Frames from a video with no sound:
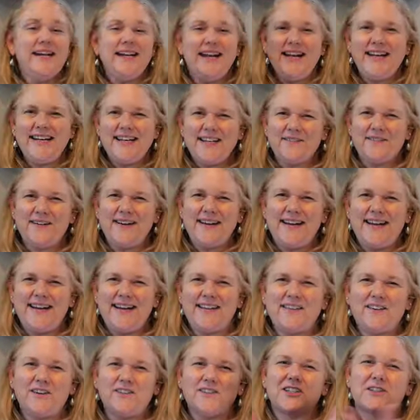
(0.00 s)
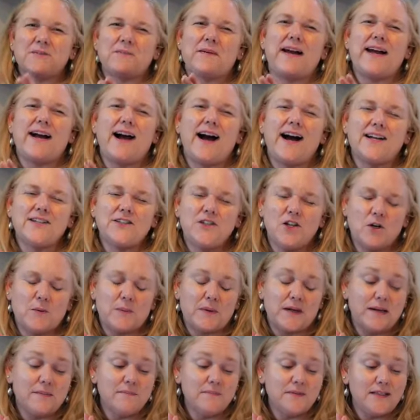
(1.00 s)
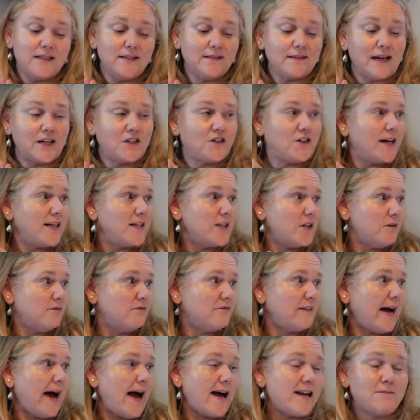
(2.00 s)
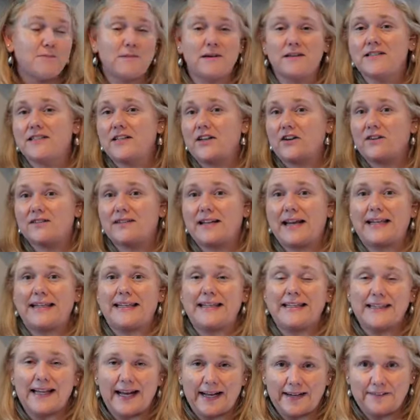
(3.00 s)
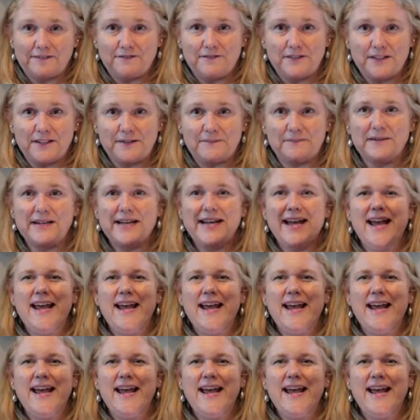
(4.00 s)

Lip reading: Anyway, those are my October empties. I try to go fast because there is a lot of them.